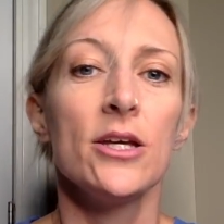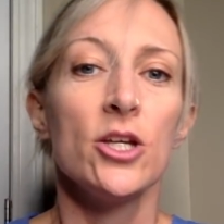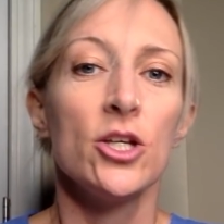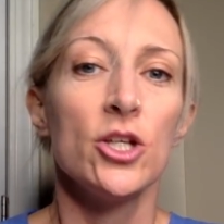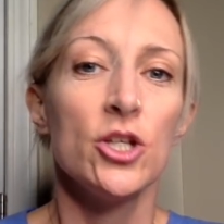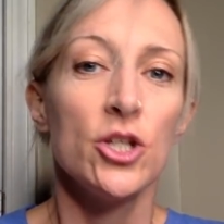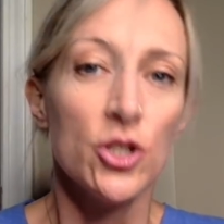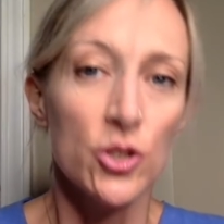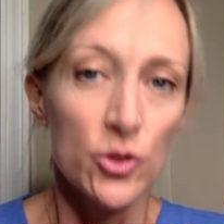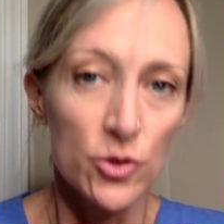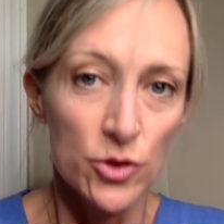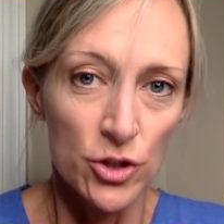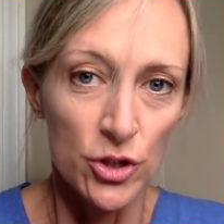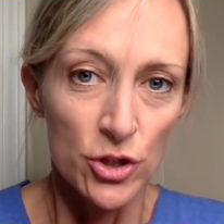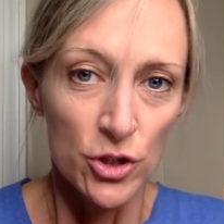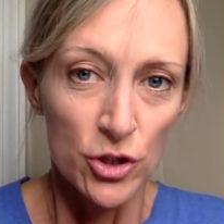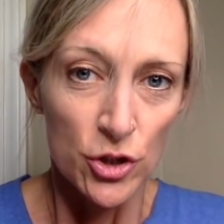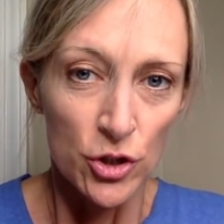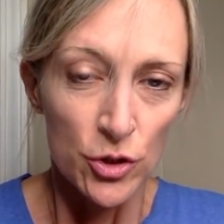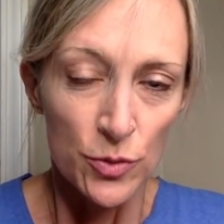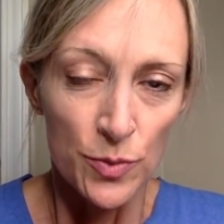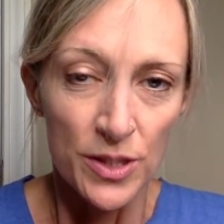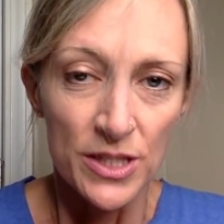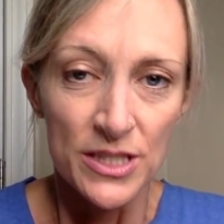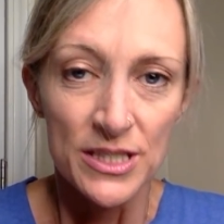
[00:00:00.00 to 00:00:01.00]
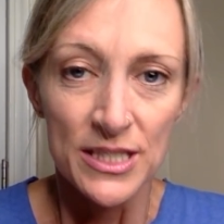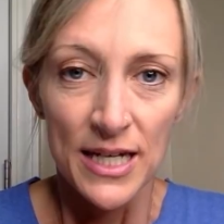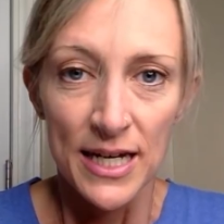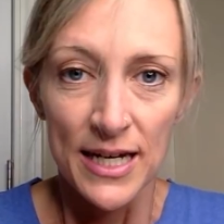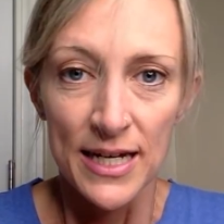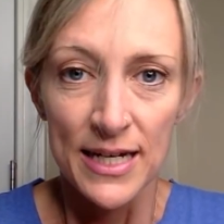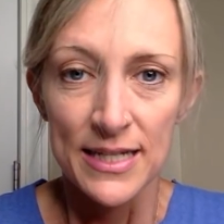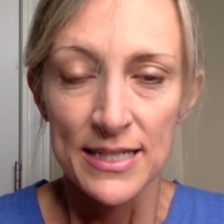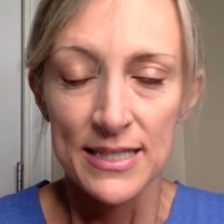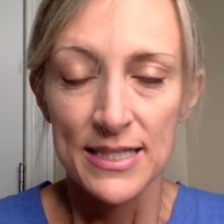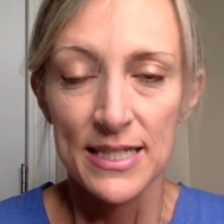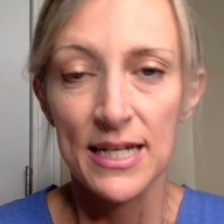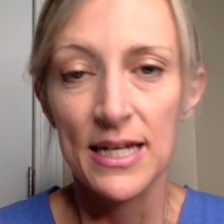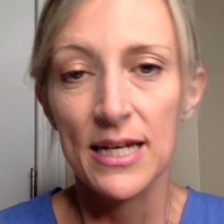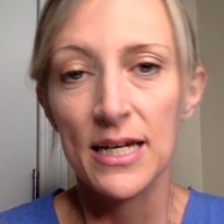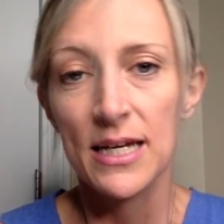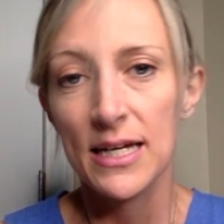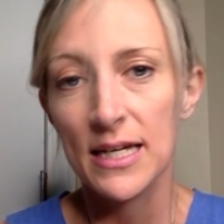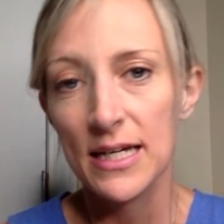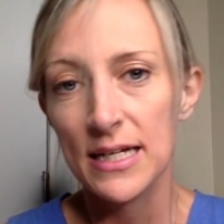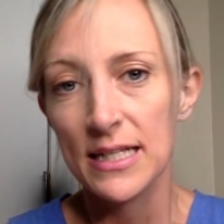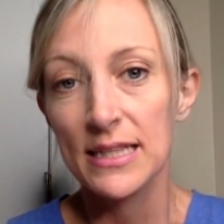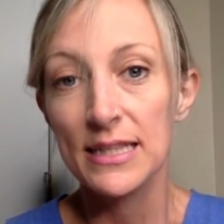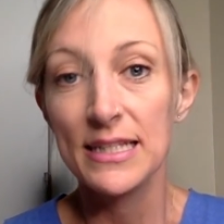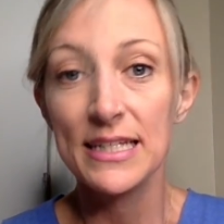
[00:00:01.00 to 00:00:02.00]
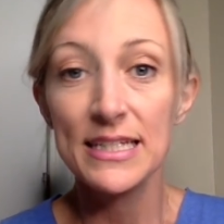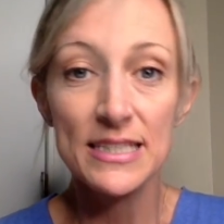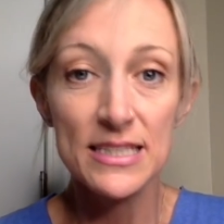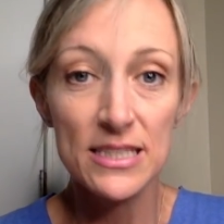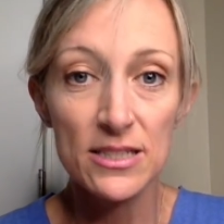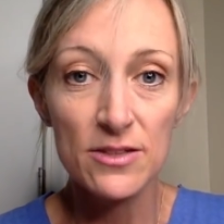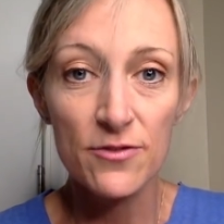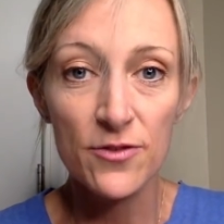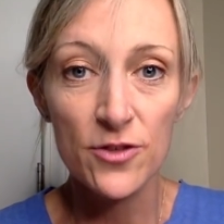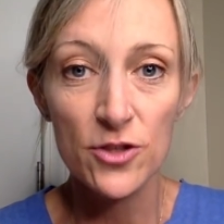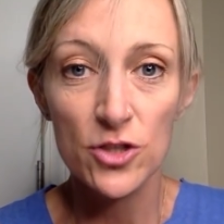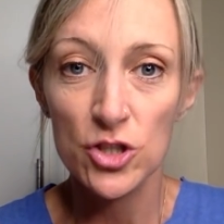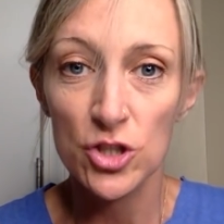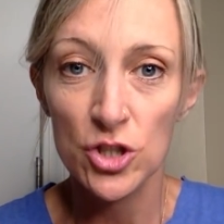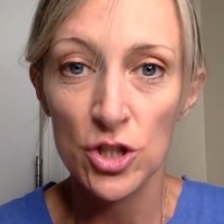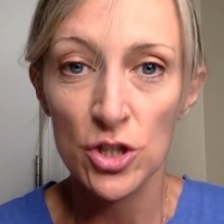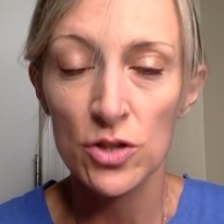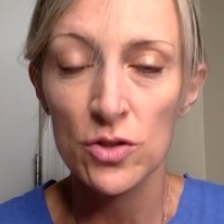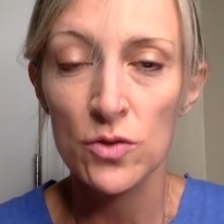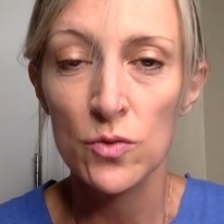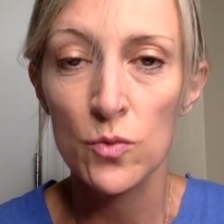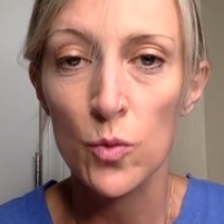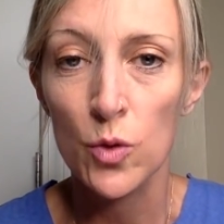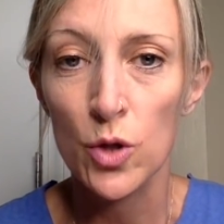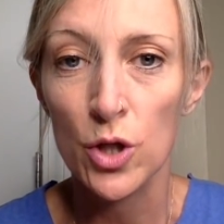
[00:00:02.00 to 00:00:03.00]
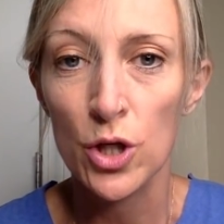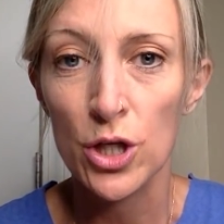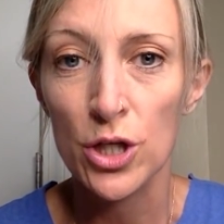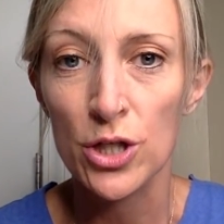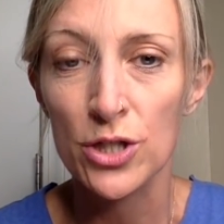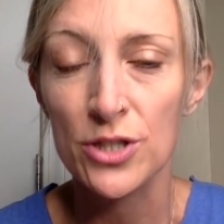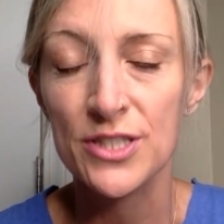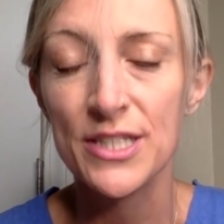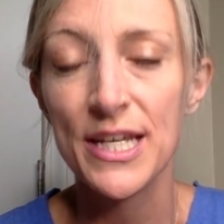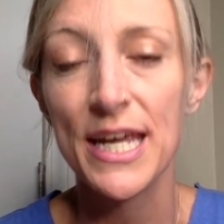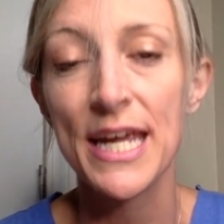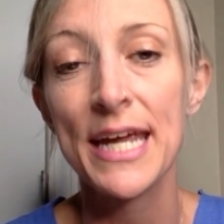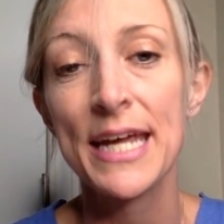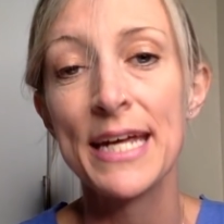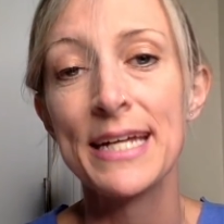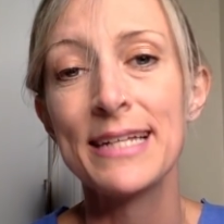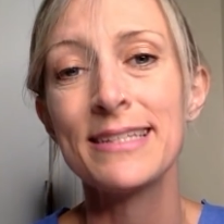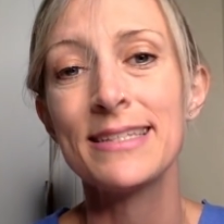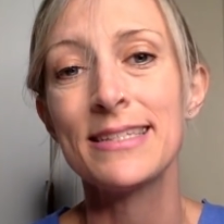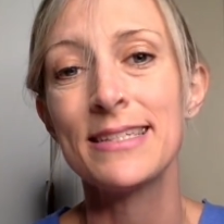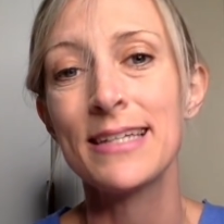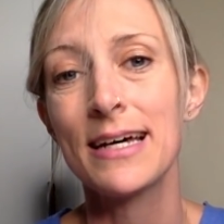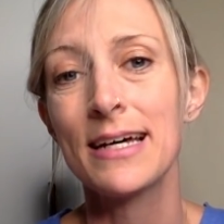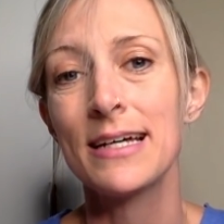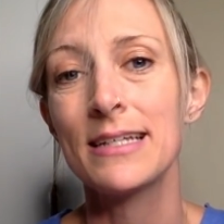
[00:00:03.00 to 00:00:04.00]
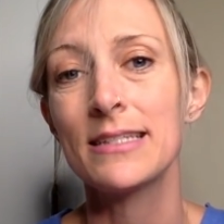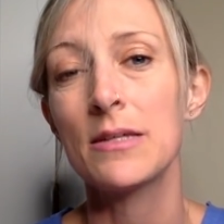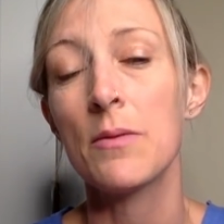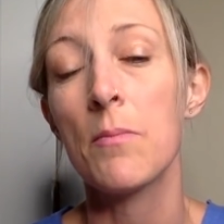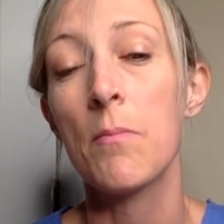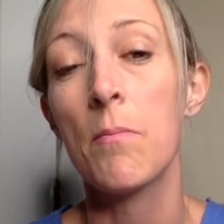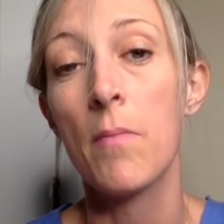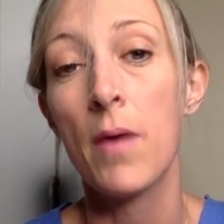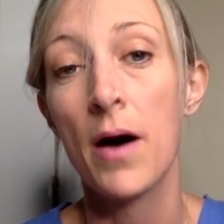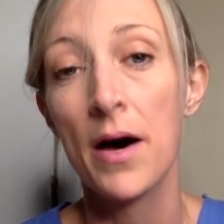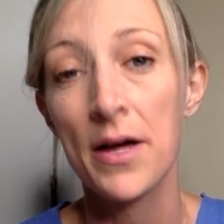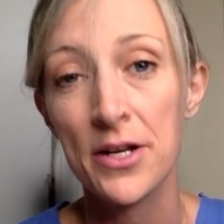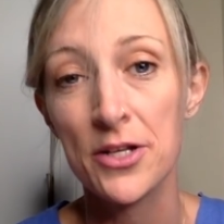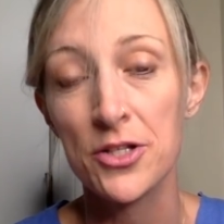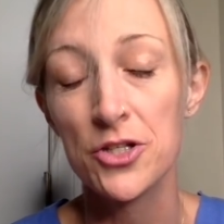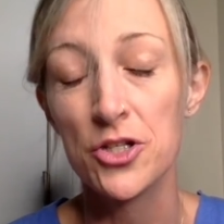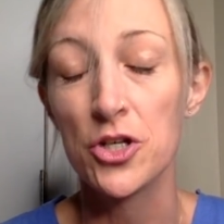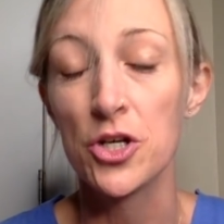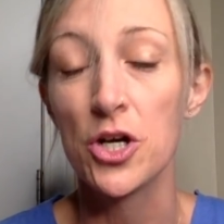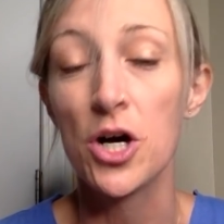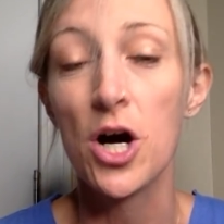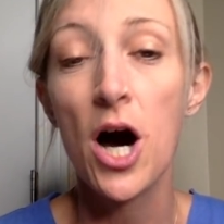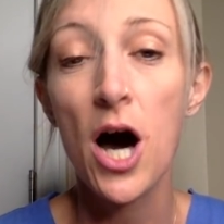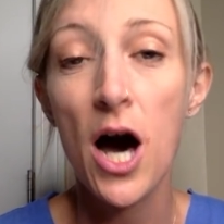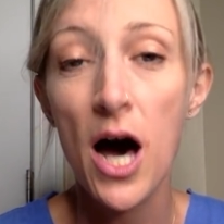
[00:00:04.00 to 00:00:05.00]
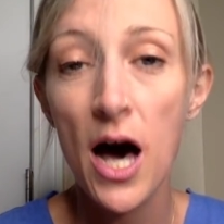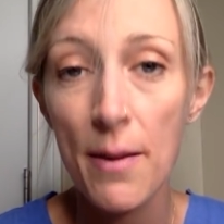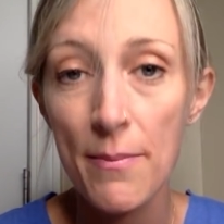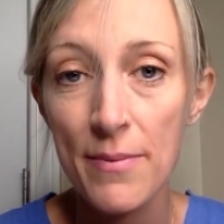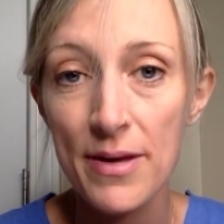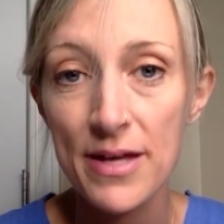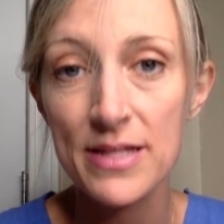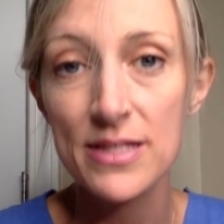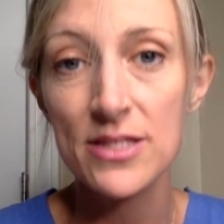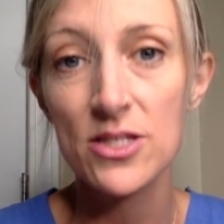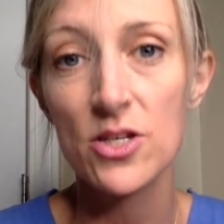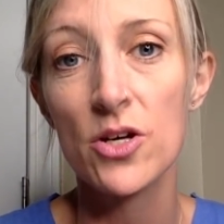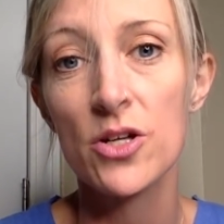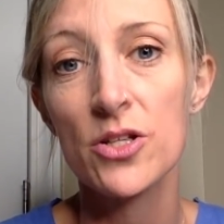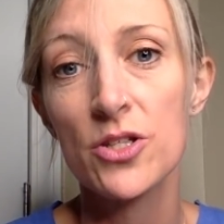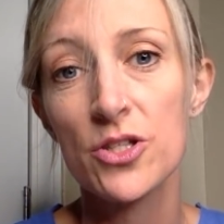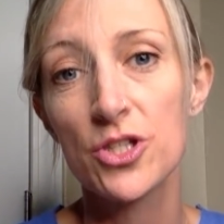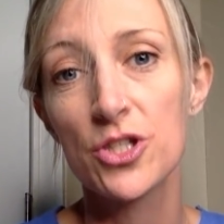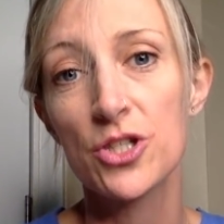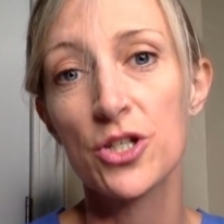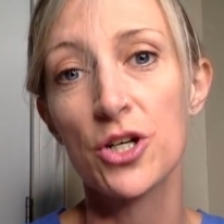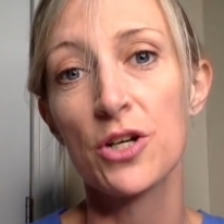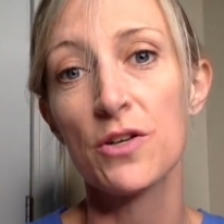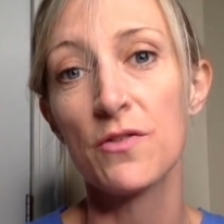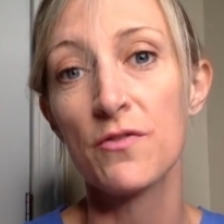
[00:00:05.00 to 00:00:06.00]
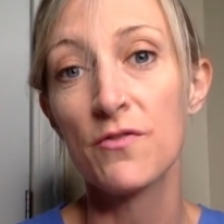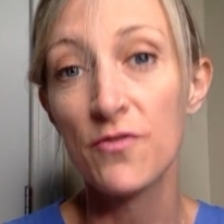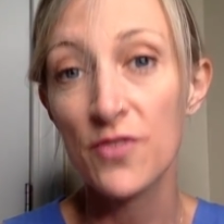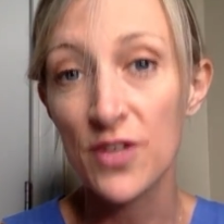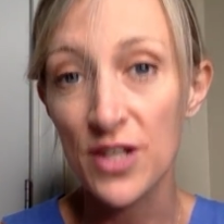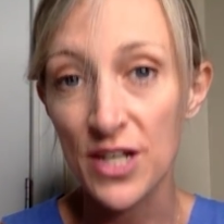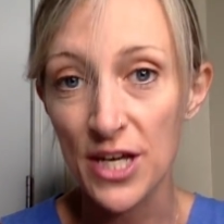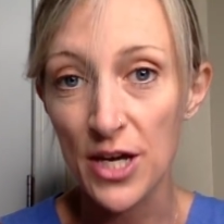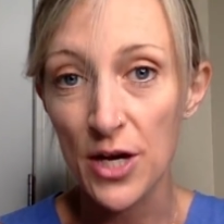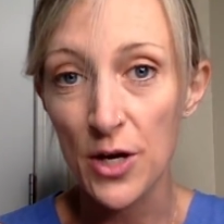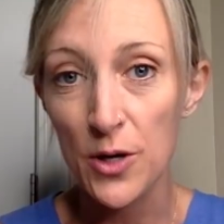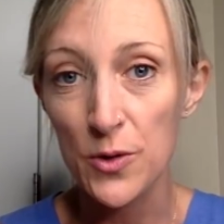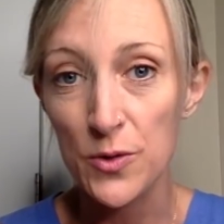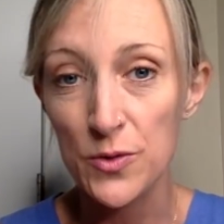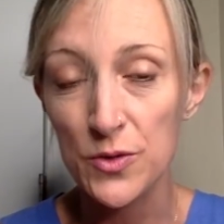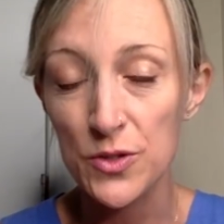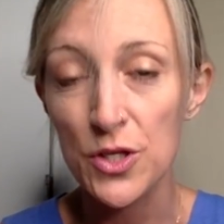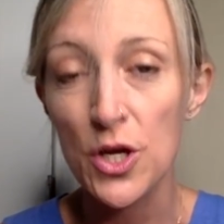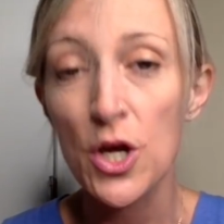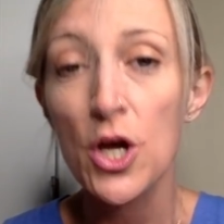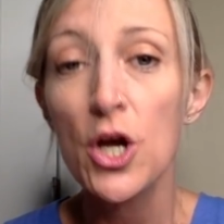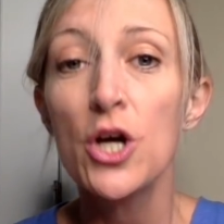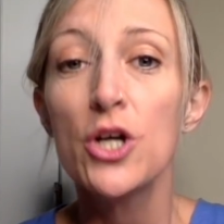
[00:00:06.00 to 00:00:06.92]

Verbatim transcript: YouTube does listen for certain words and does monitor comments on certain videos.